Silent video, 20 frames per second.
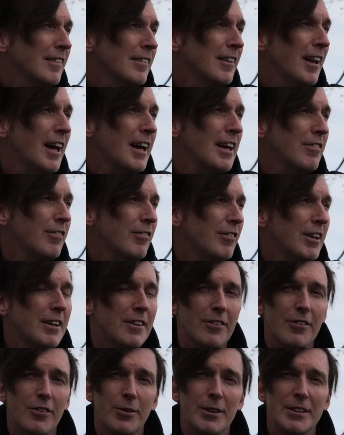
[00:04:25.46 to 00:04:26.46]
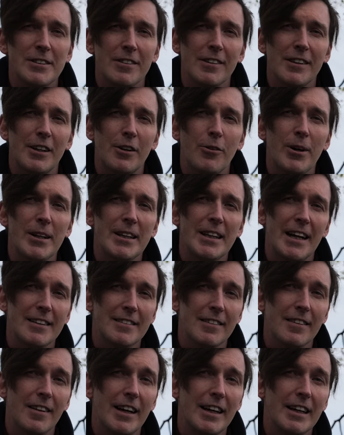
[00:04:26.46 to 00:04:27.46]
life in Switzerland and what
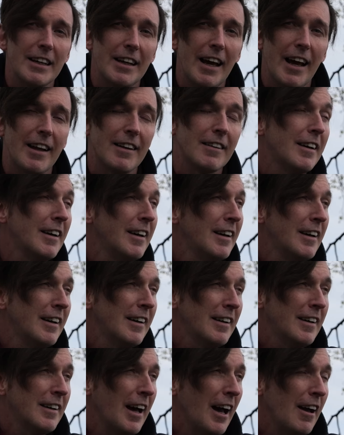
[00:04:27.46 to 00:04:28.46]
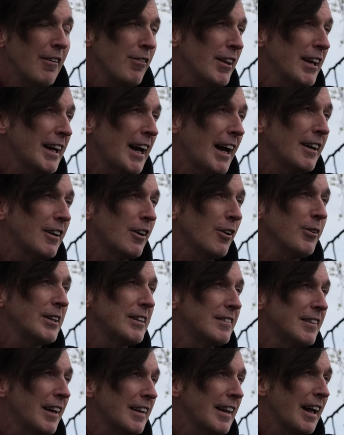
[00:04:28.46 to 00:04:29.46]
that's like. And I feel like I can
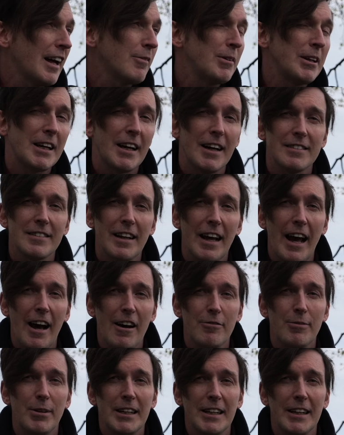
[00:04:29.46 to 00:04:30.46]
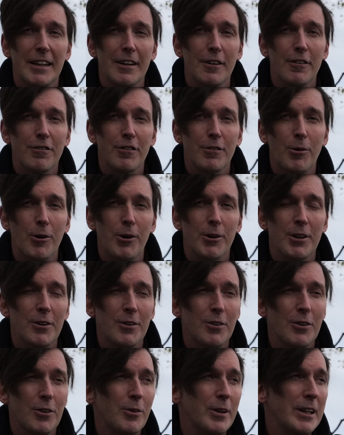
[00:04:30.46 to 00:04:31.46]
only say that because I have been here for more
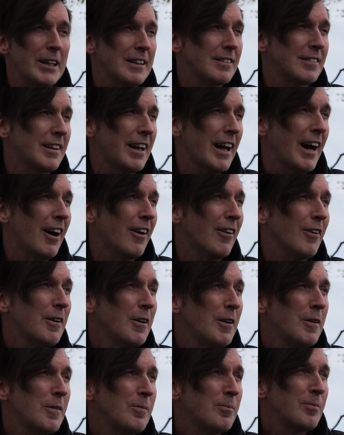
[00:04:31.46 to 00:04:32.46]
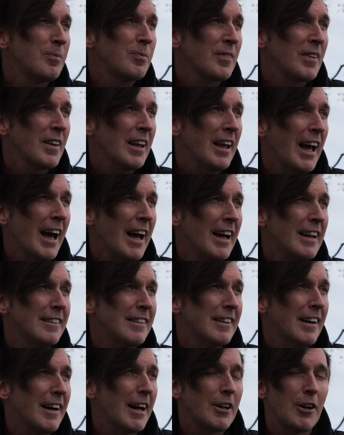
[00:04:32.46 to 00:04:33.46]
than two weeks now.
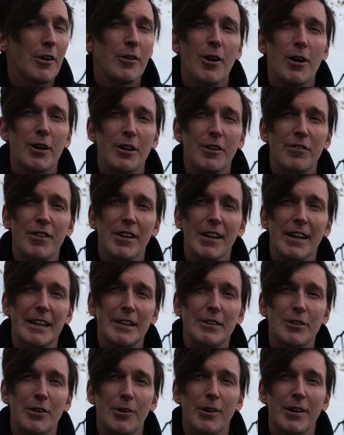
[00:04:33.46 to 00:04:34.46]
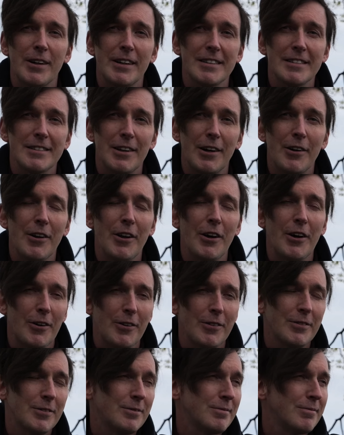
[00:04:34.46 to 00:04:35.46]
And uh, I no longer feel like a tourist,
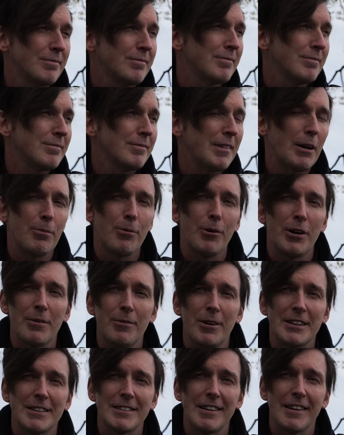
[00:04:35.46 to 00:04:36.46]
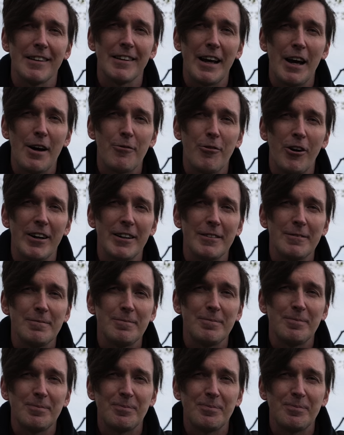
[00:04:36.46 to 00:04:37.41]
although I pretty much still am one.